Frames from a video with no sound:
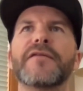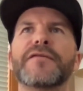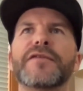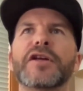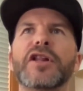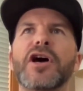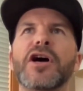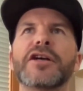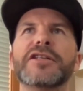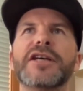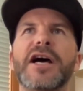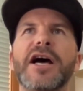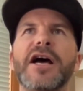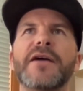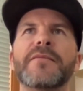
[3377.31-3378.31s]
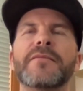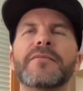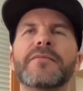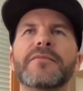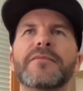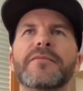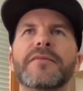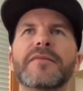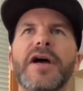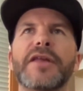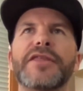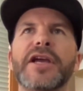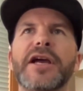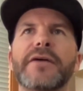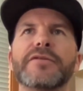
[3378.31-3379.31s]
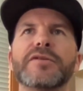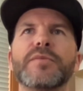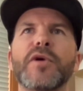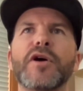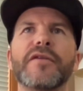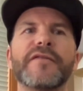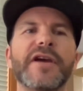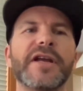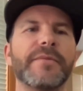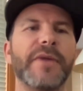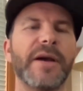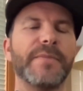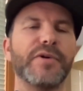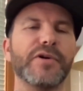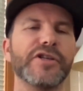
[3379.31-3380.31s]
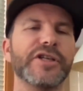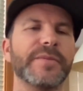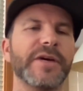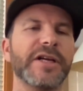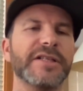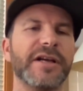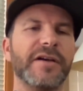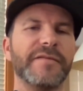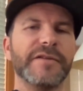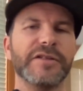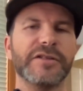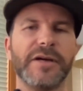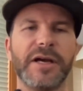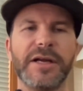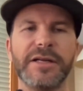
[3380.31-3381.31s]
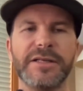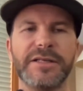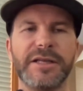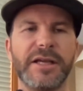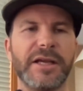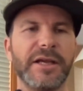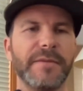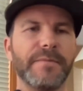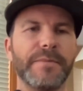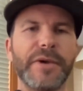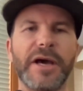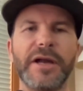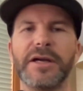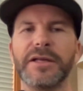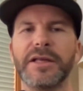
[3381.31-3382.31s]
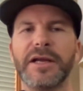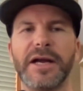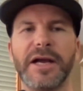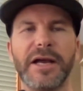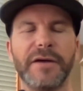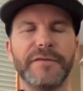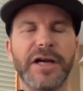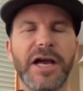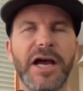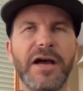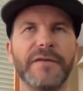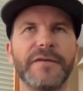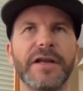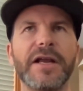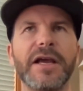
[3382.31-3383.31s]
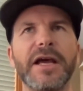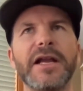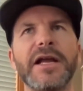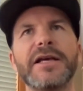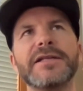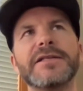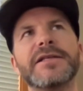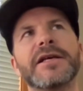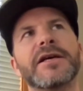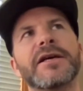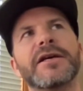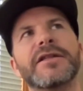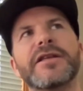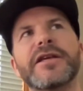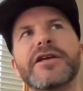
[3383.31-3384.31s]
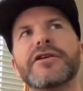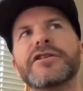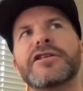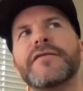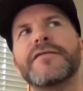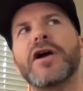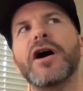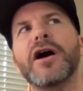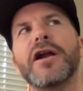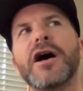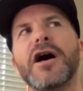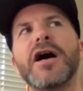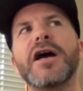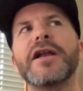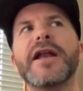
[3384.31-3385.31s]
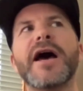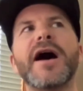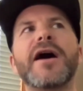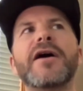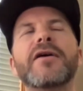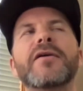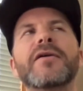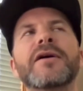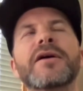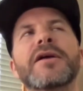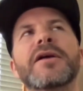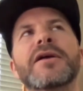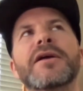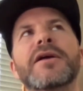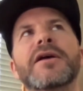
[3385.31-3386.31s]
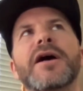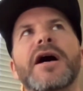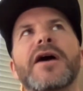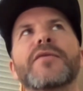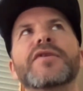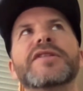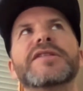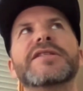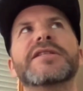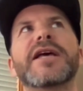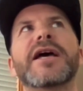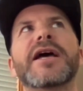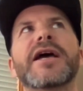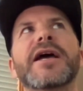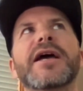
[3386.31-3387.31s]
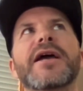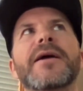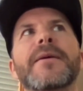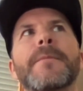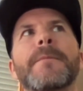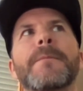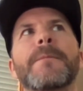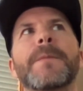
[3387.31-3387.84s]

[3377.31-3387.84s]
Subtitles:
for a long time, I think I was motivated by pushing myself and trying to ski better than I ever have. And as the years have gone on, now I would say